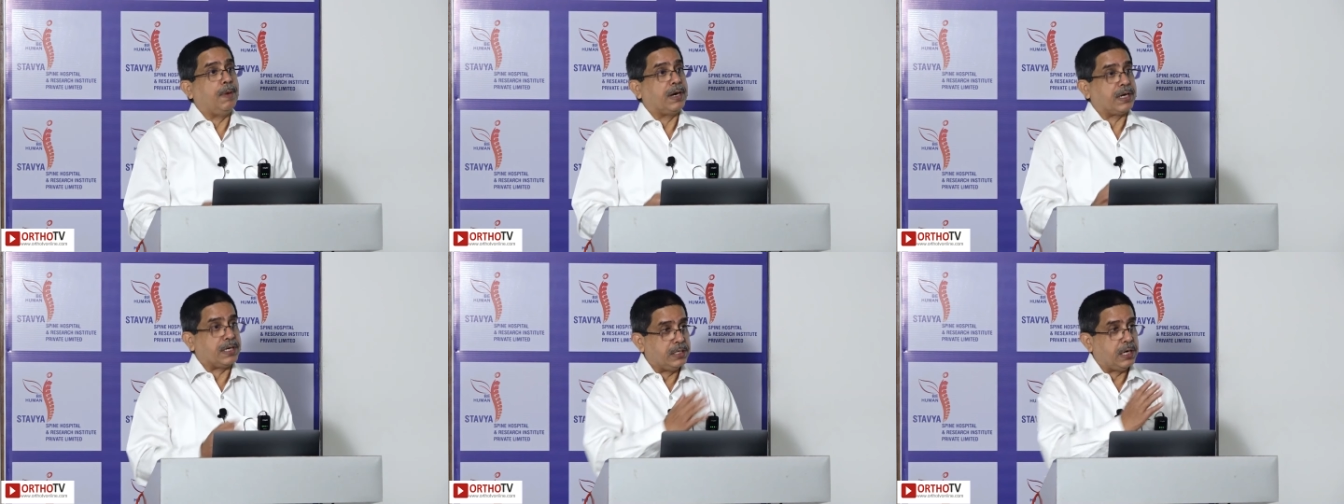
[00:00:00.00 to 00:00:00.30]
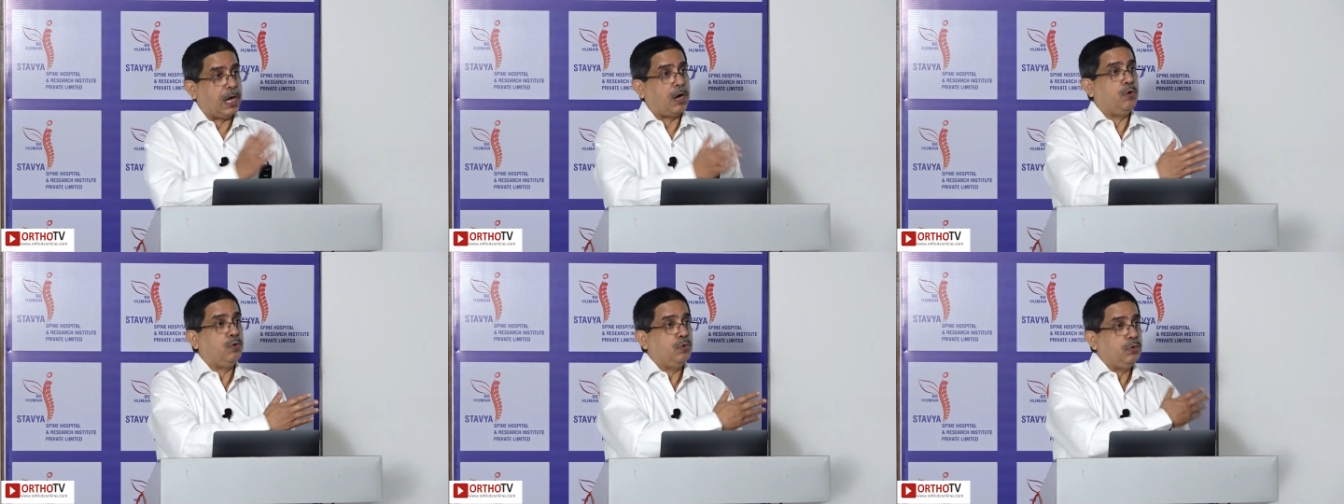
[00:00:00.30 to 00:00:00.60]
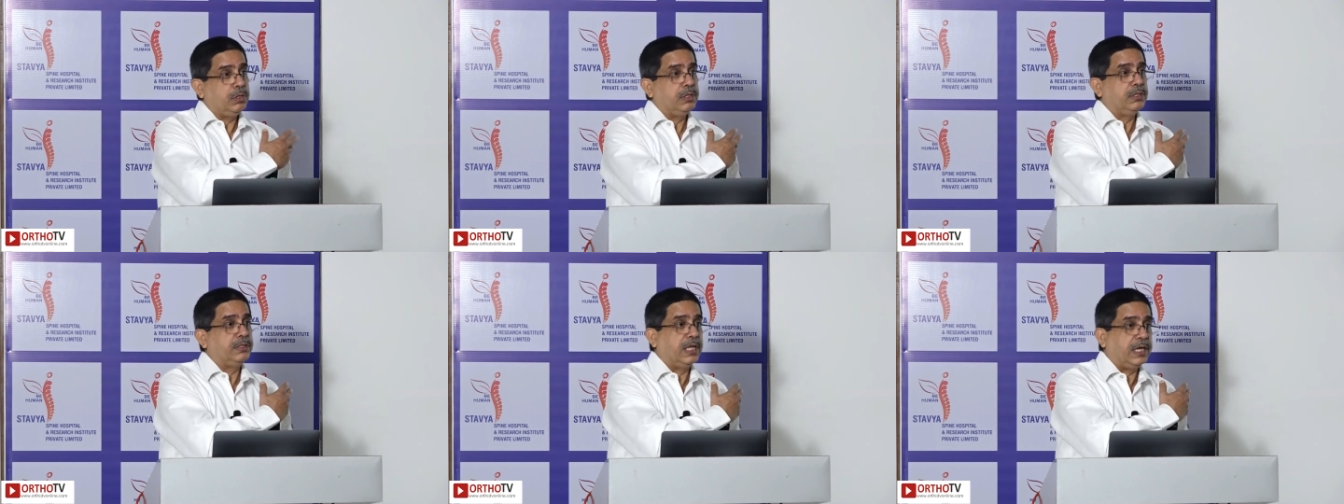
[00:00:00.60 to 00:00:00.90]
but
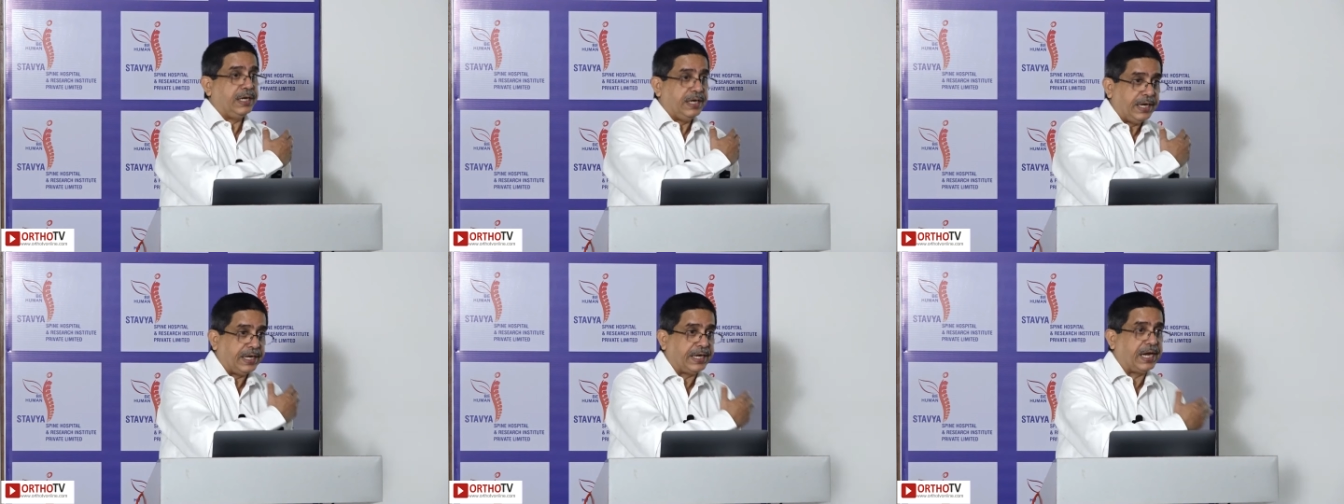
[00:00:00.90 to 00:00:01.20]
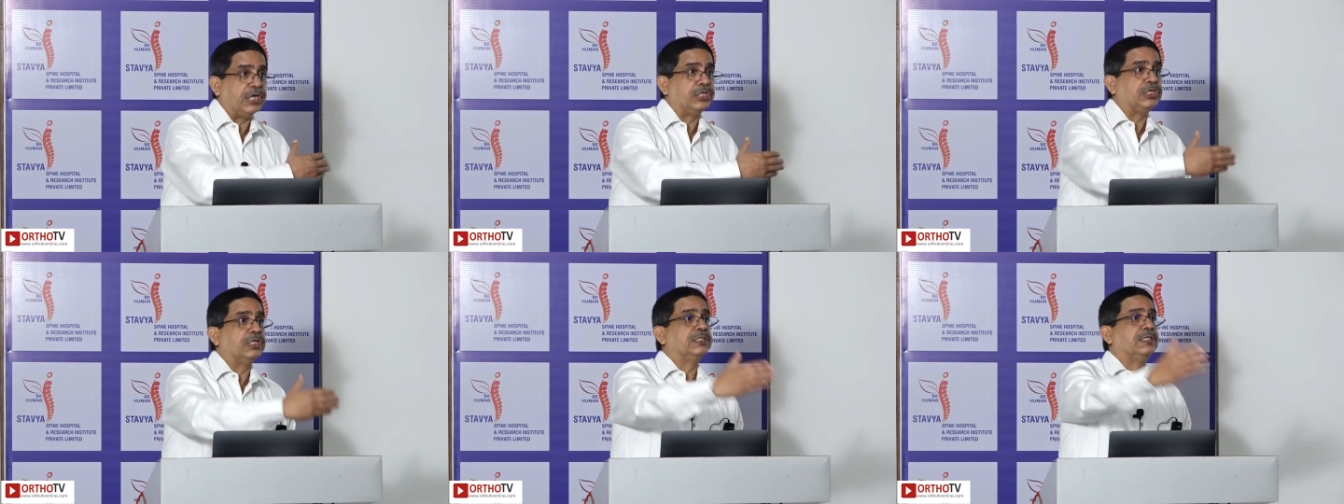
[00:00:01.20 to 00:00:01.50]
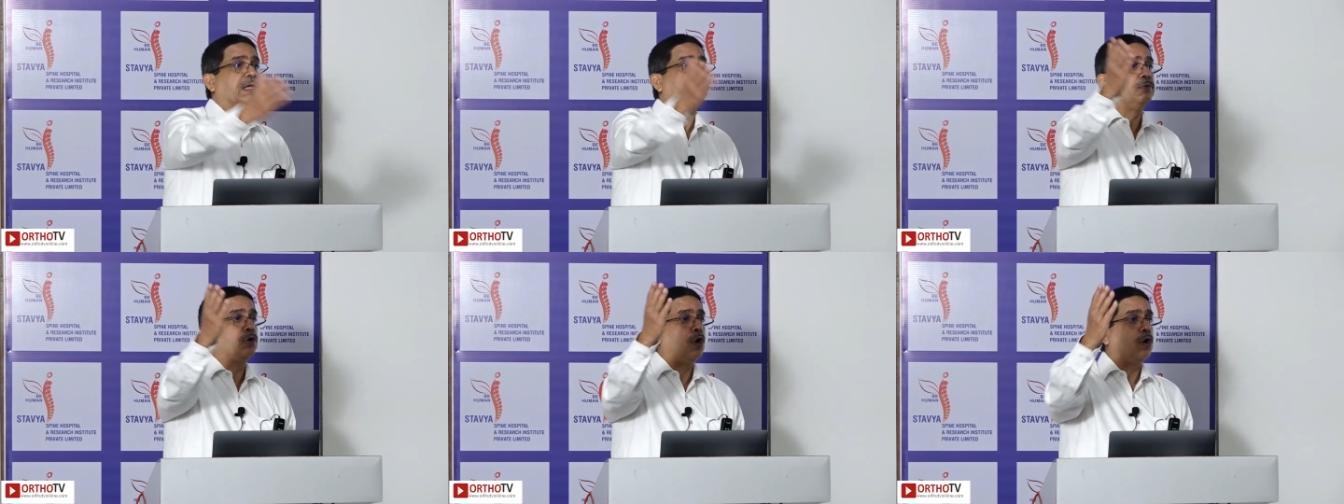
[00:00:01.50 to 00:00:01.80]
now the
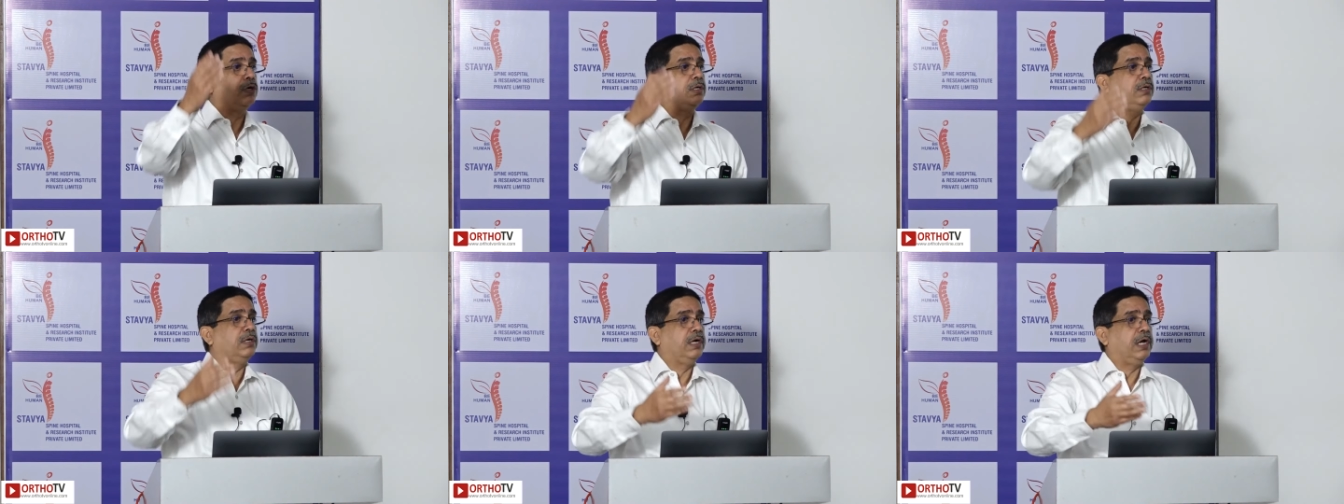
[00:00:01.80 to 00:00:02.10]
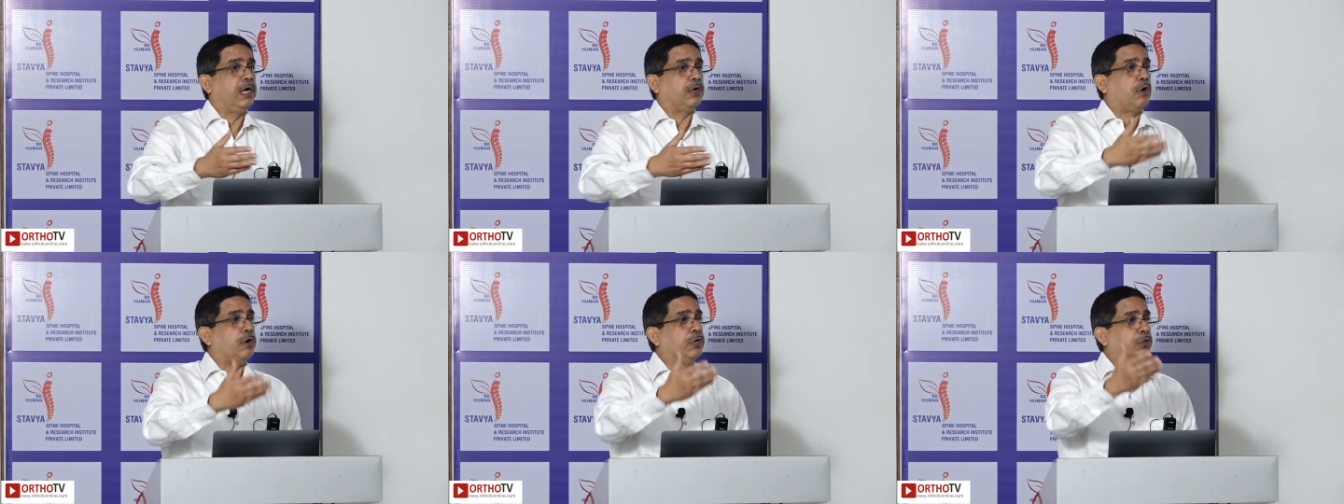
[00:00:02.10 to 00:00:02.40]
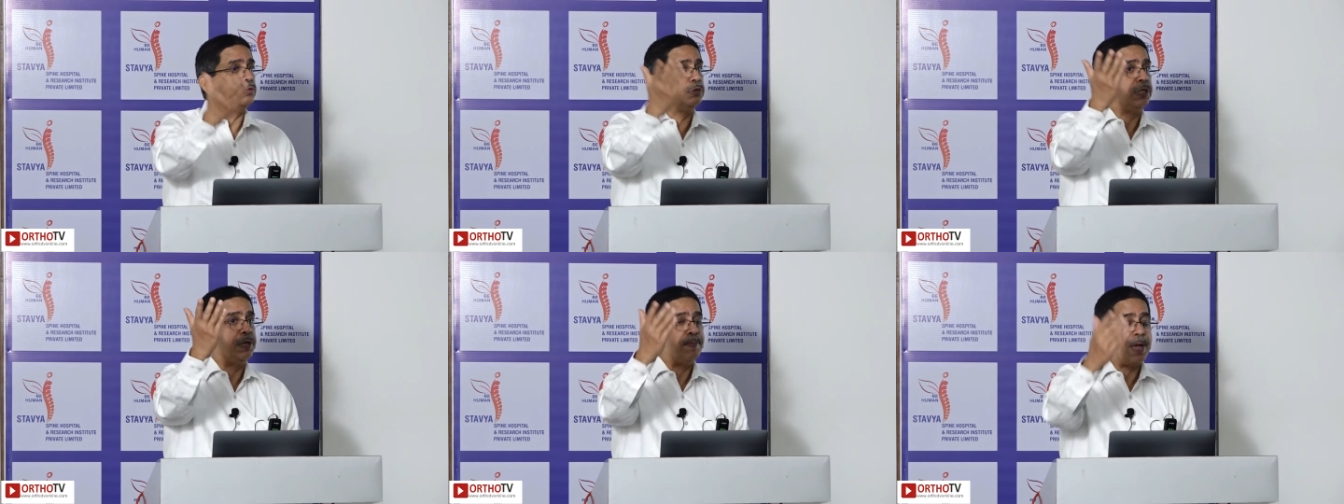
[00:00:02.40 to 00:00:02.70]
indications have gone
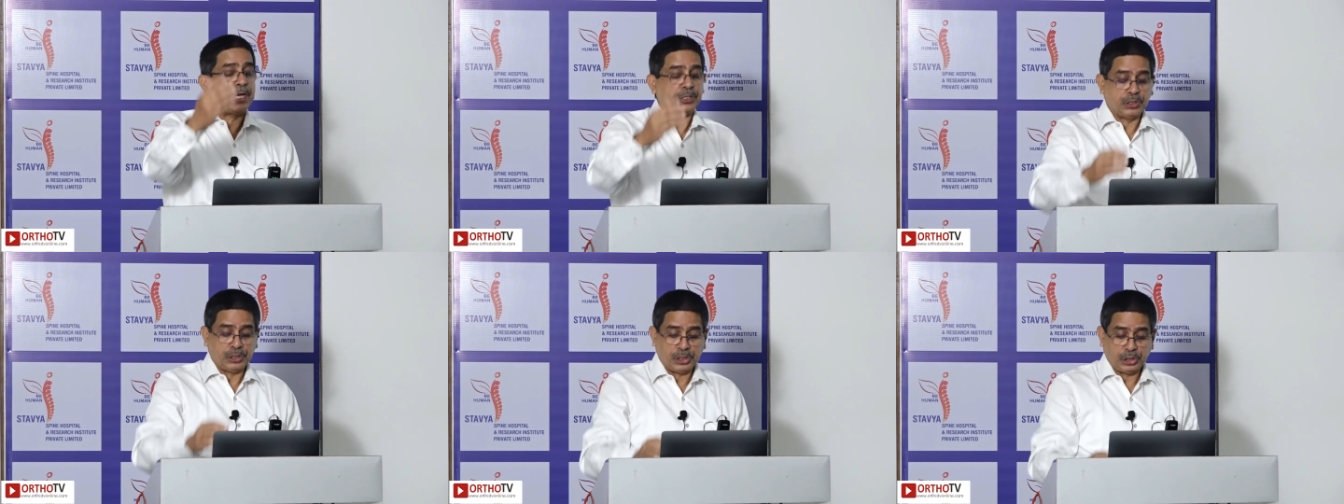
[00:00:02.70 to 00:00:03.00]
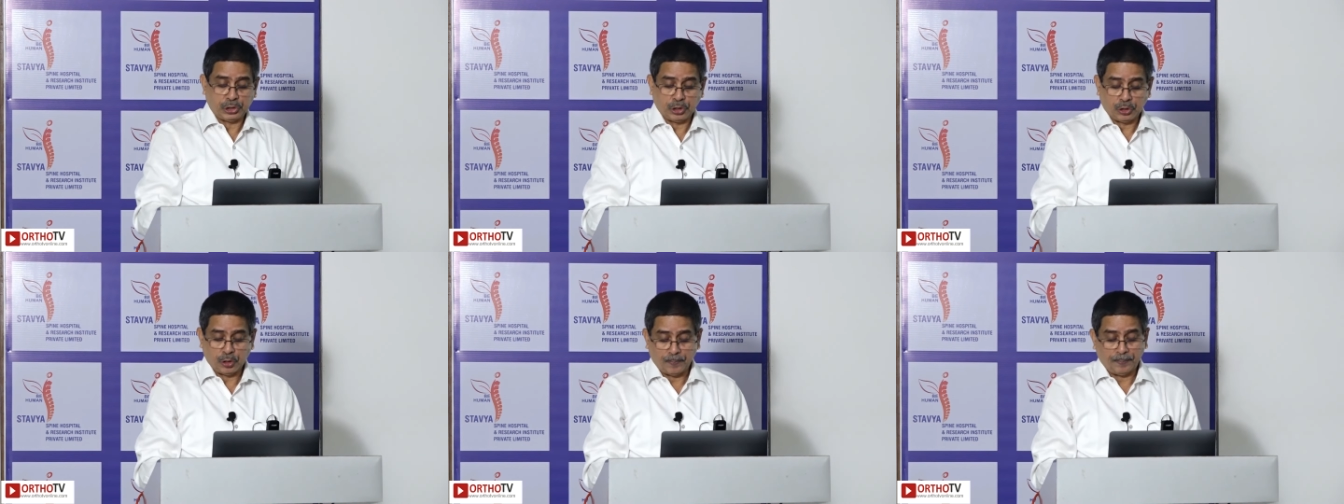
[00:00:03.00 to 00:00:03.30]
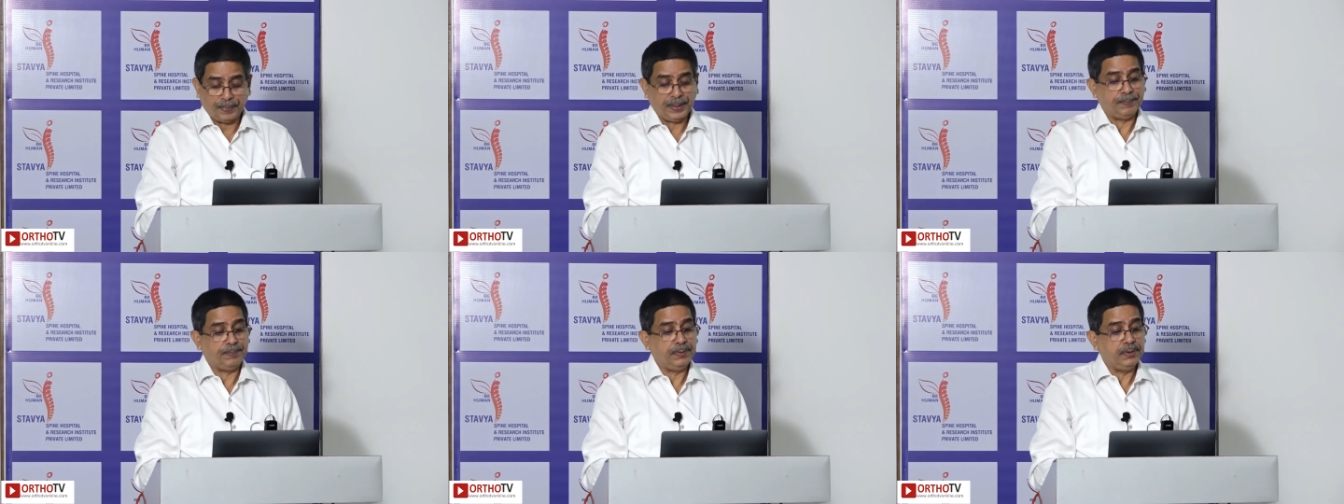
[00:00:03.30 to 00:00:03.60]
according to the imagination
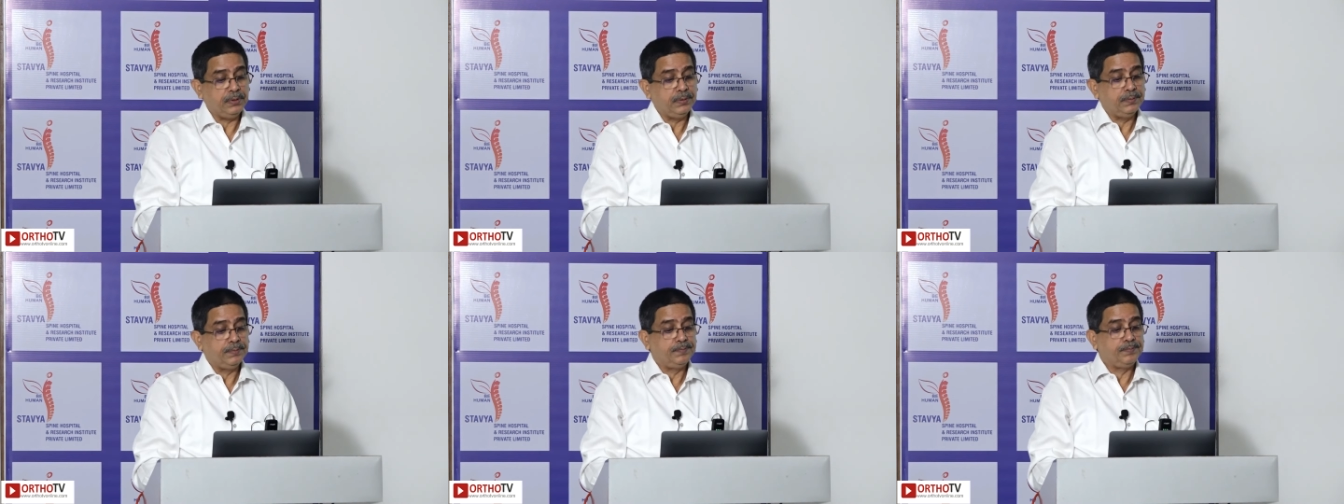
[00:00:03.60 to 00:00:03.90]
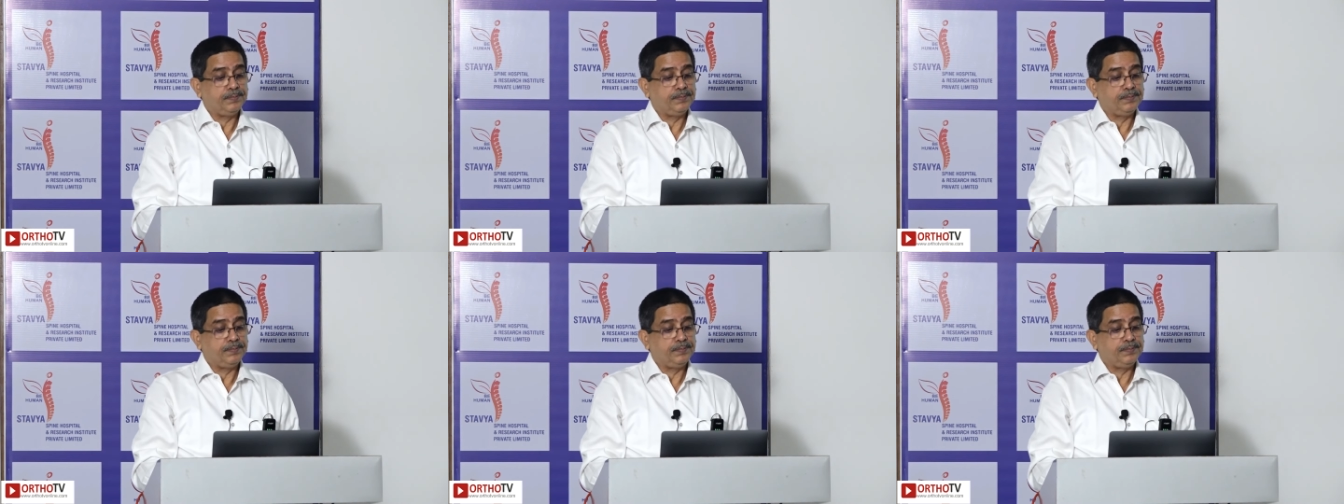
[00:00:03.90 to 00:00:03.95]
of people.